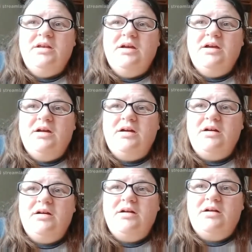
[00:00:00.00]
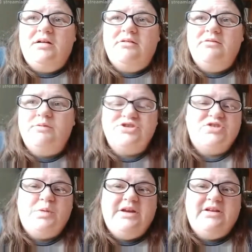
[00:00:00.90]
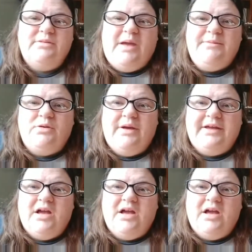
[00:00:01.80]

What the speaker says: Oh, we're just waiting on the baby to wake